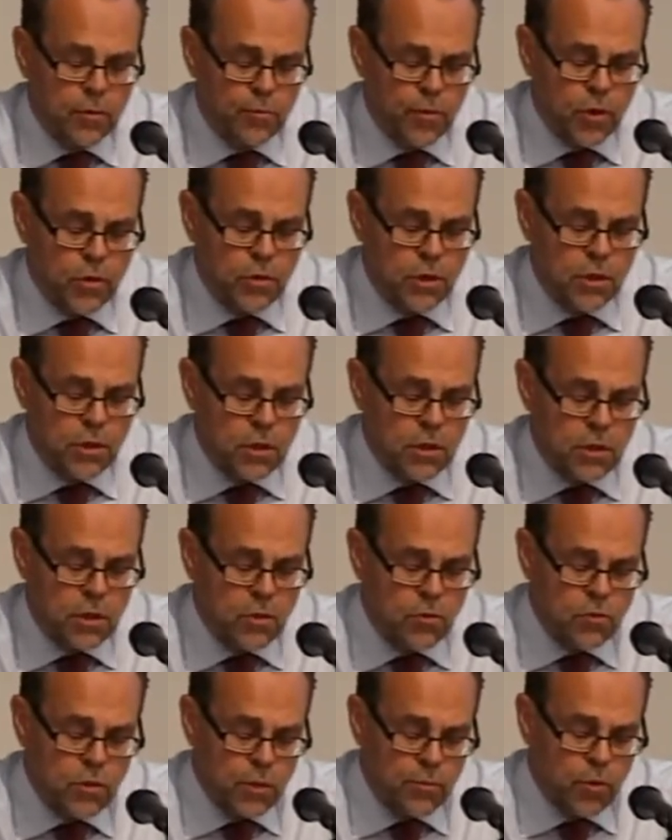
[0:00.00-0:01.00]
composites
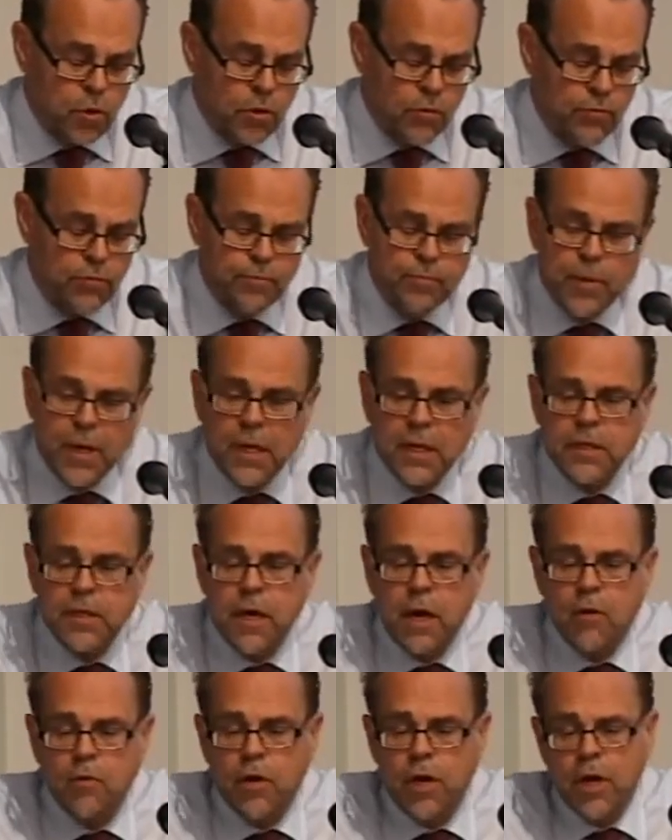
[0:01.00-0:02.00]
is used in both
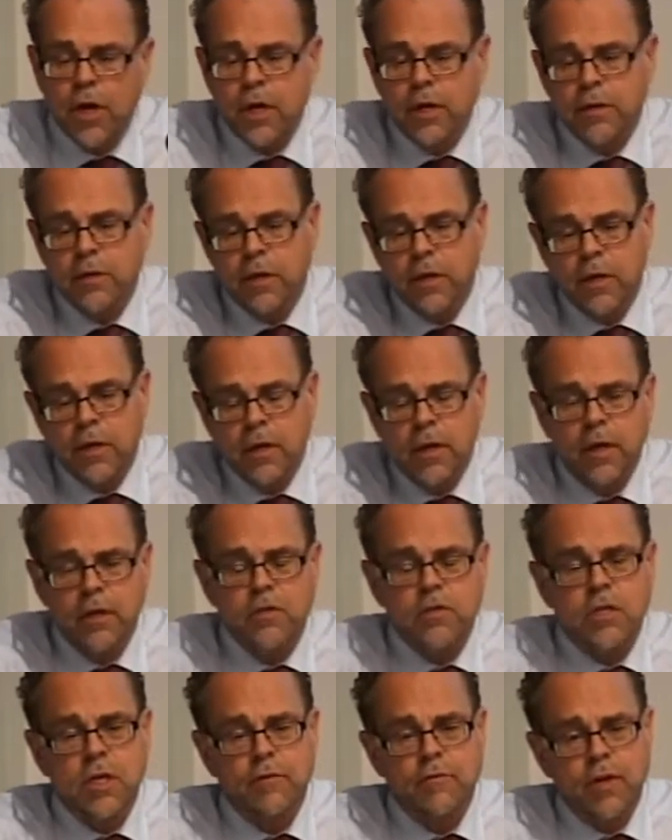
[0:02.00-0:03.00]
military and
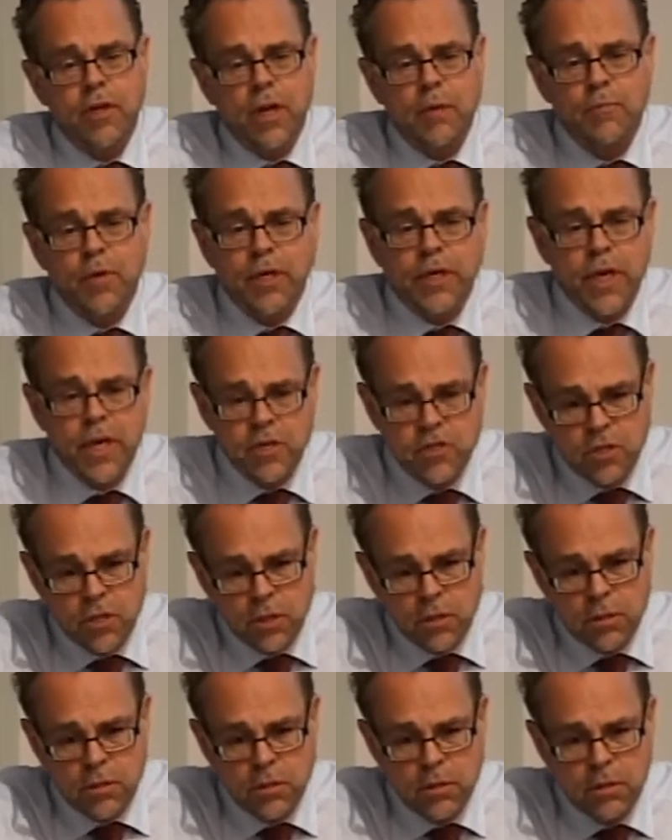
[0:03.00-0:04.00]
civil
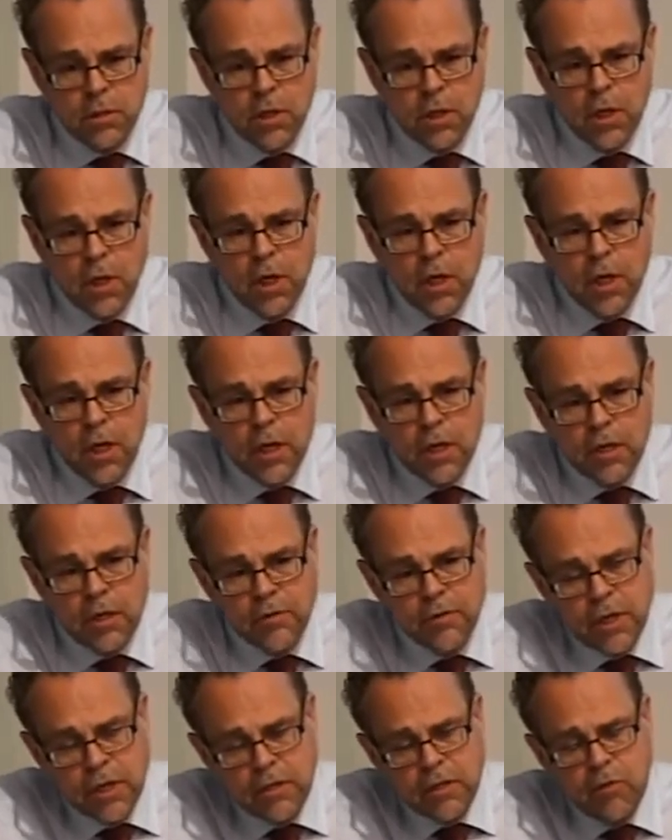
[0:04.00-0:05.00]
applications.
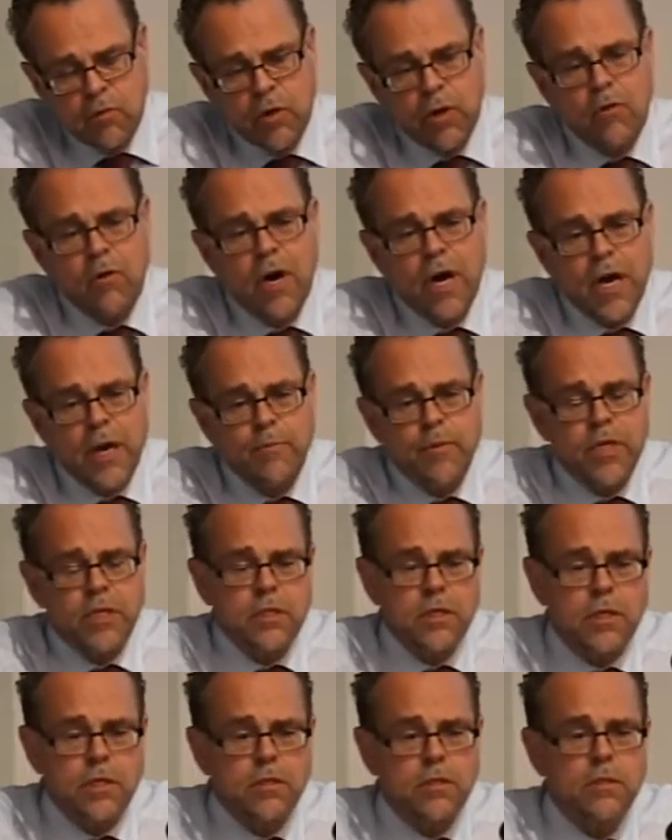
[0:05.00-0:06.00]
And I think the
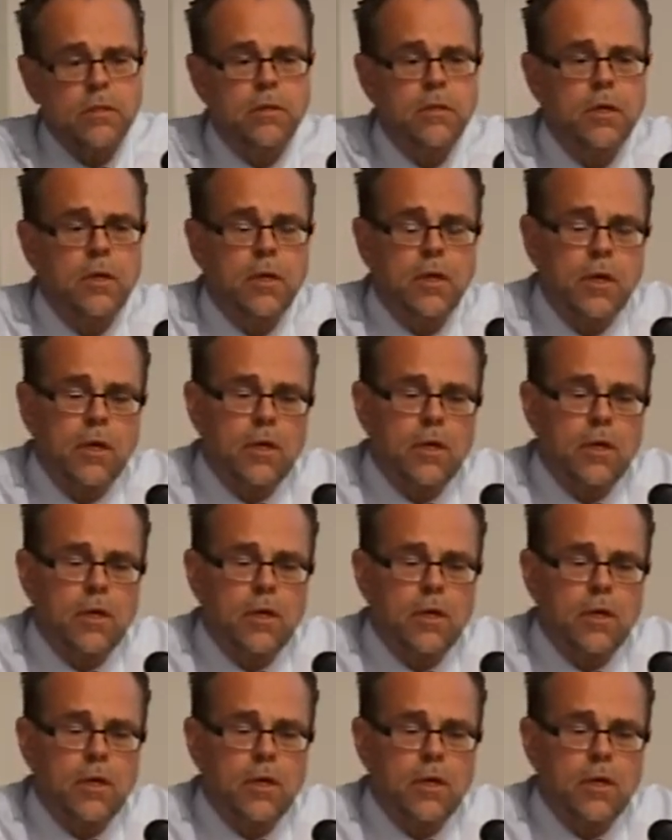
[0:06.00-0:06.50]
requirements is